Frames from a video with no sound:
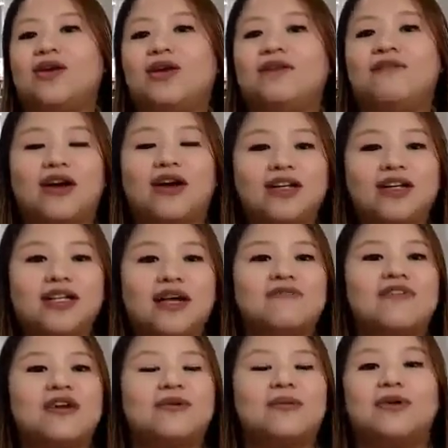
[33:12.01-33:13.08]
If Arlene's not
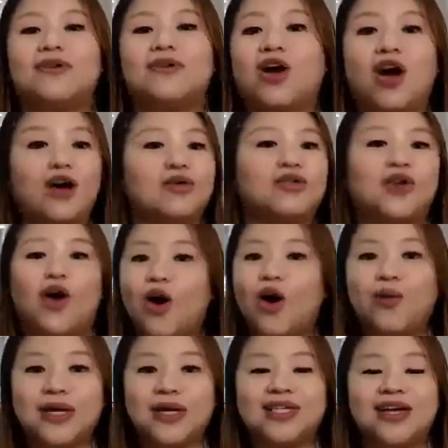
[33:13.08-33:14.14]
available, Carl is
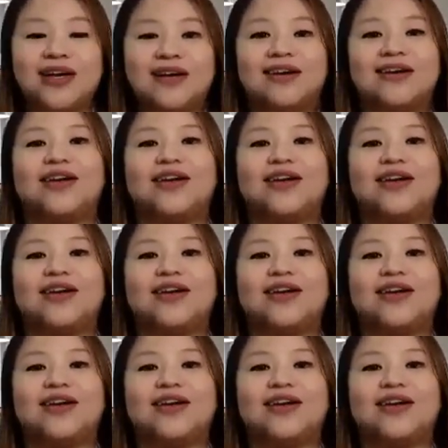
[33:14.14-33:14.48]
always here.